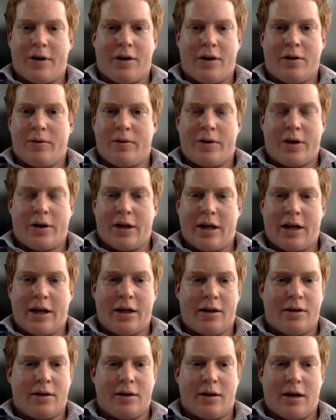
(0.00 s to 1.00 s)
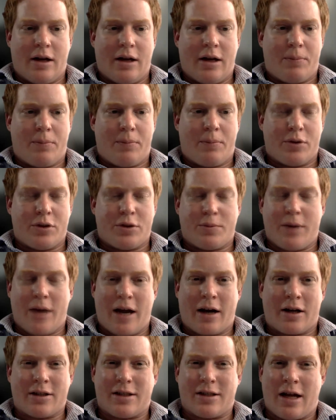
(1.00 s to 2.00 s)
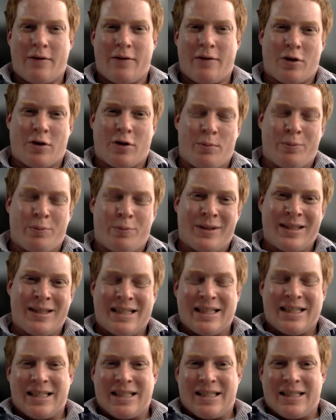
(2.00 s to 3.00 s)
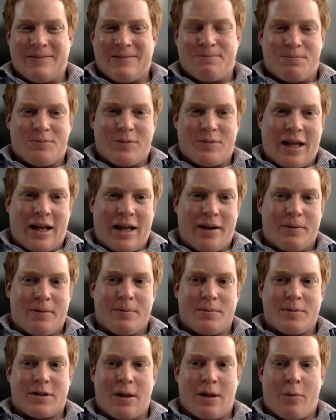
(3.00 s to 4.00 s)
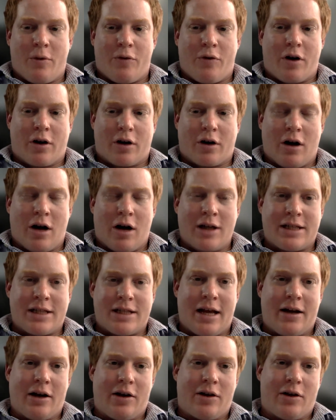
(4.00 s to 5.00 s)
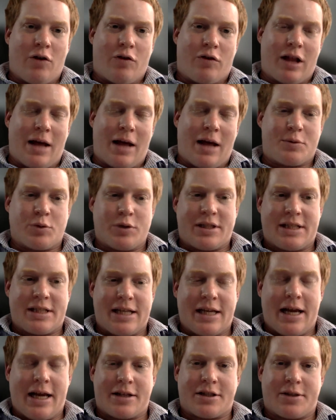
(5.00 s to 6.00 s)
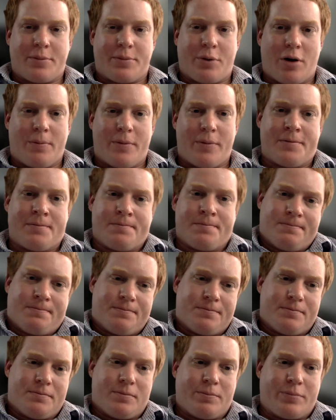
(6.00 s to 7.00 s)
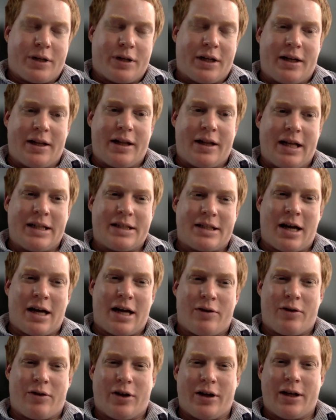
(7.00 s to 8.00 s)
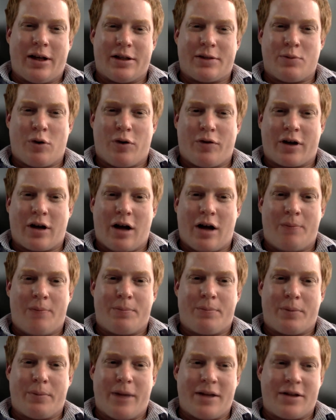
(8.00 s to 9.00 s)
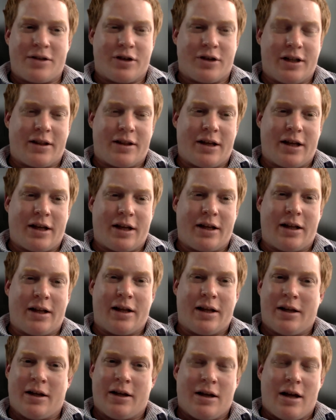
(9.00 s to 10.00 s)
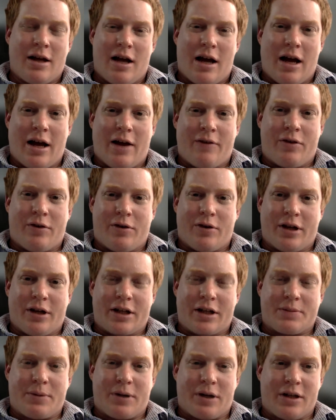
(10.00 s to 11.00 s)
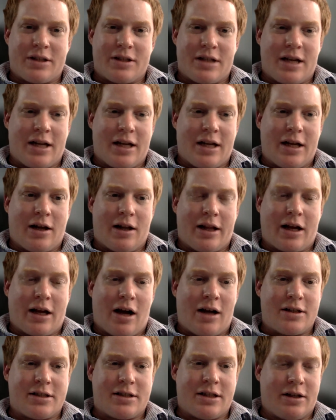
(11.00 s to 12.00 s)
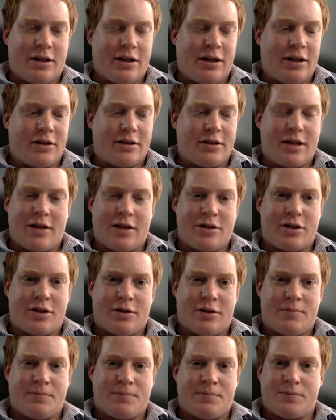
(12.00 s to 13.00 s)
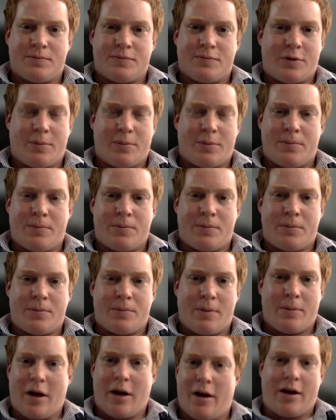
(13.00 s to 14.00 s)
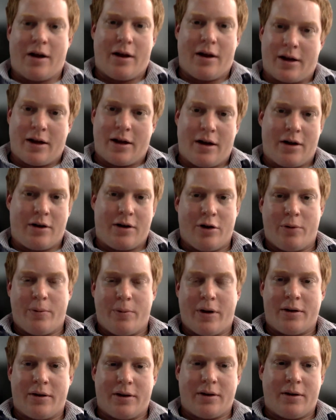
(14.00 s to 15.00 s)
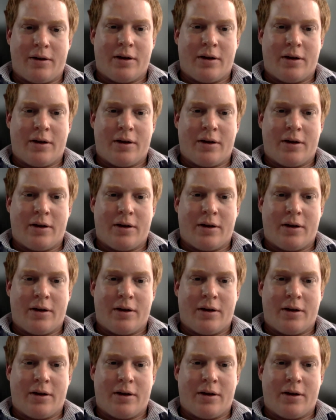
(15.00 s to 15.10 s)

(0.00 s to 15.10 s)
felt really any pushback aside from that some of our content overlaps with CS department, but it's not really, it's more of a complementary thing. I haven't really experienced any like hostility or tension but again, I don't know about